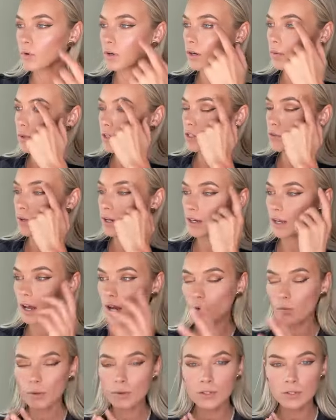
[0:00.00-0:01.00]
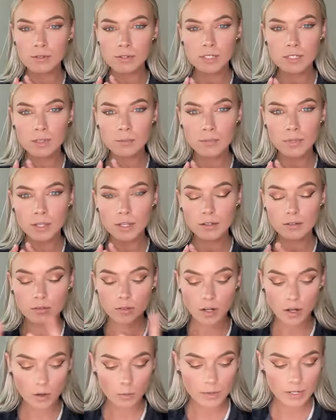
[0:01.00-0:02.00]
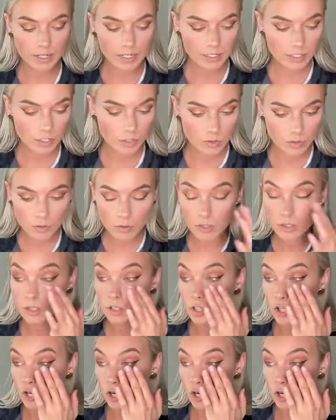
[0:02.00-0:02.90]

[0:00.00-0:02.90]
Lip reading: what are we doing now? We're doing something. Oh, we need to